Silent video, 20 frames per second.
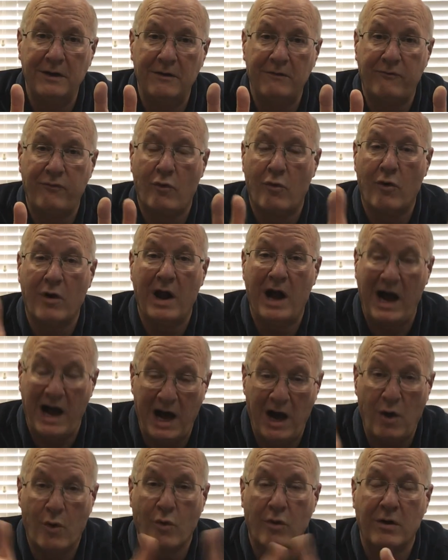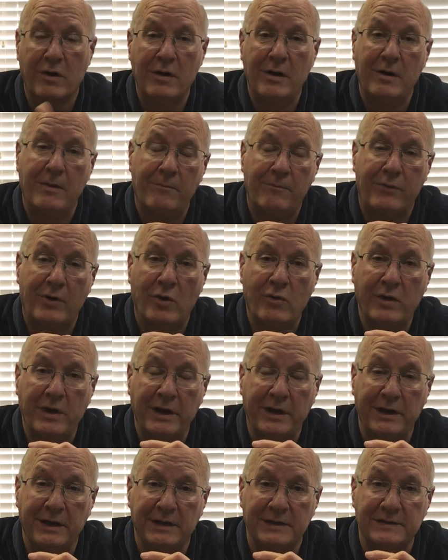for our
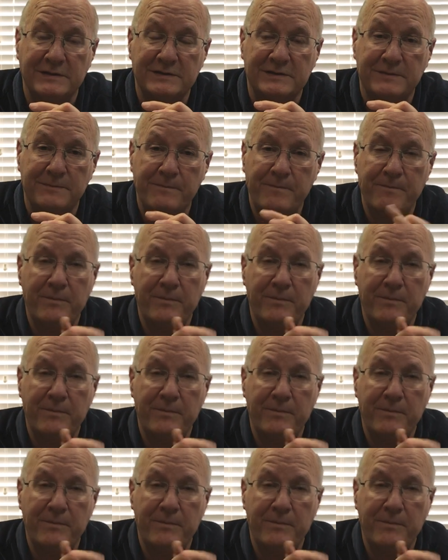brokenness.